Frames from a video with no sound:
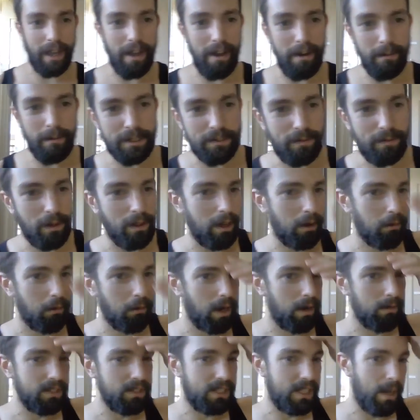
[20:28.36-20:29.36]
I almost felt like when
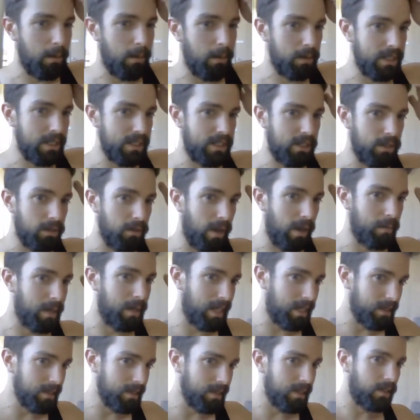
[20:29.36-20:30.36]
I was demoing too, I'm
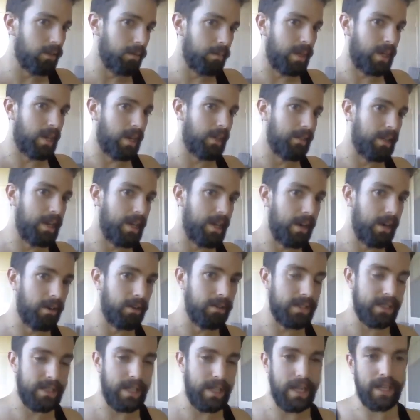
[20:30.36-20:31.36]
like a little bit on the narrow
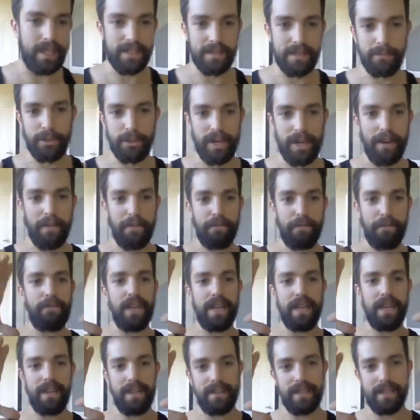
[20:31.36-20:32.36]
side because I'm trying to
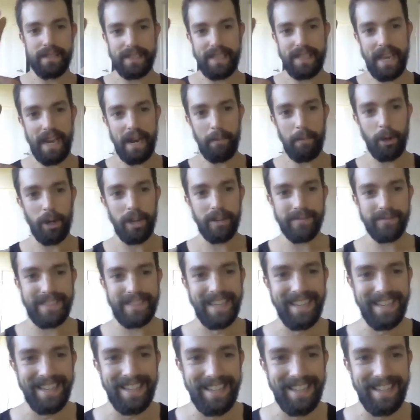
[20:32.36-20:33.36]
fit in this camera.
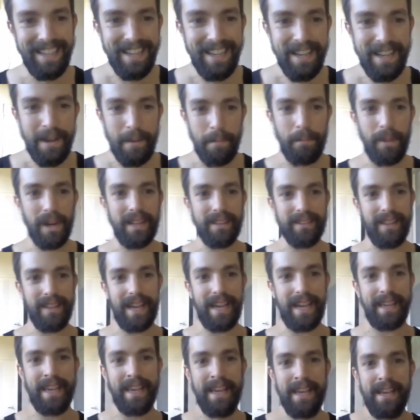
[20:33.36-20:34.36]
But
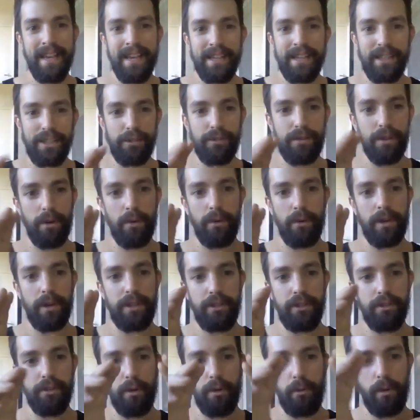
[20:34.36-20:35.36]
like you don't
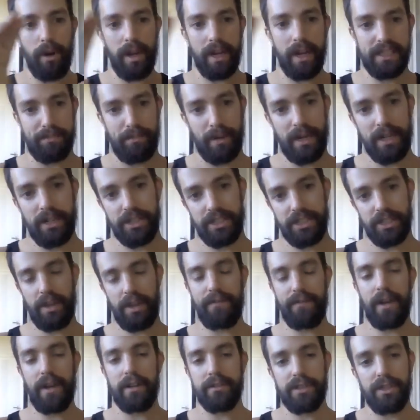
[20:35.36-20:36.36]
want to spread
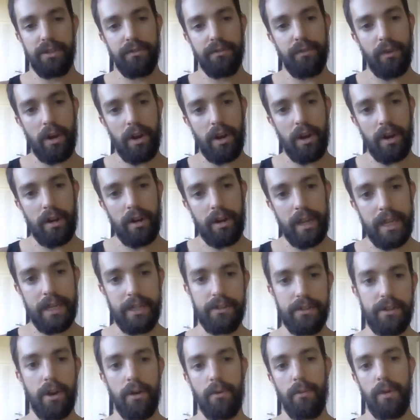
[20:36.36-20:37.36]
yourself out too far, and
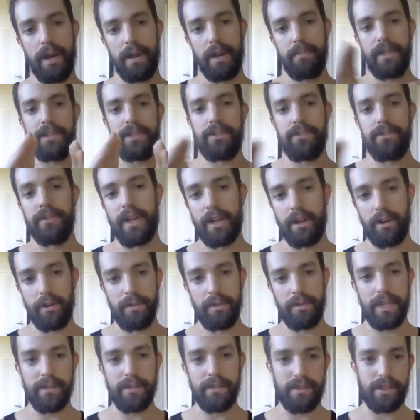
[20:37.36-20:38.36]
you don't want to be too narrow
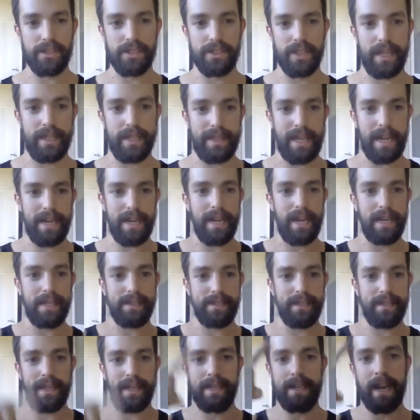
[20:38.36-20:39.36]
either. There's like that
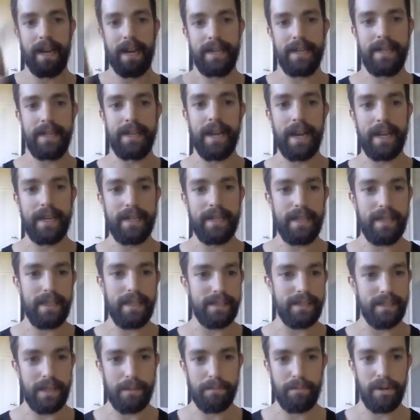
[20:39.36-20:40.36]
nice like 90-90
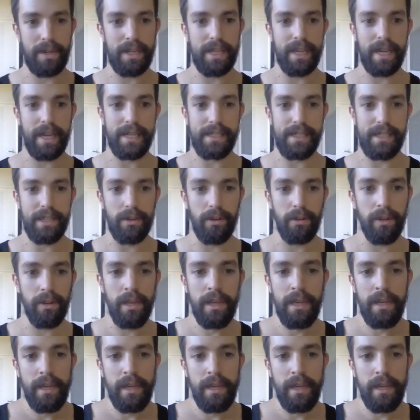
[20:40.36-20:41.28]
is like pretty ideal.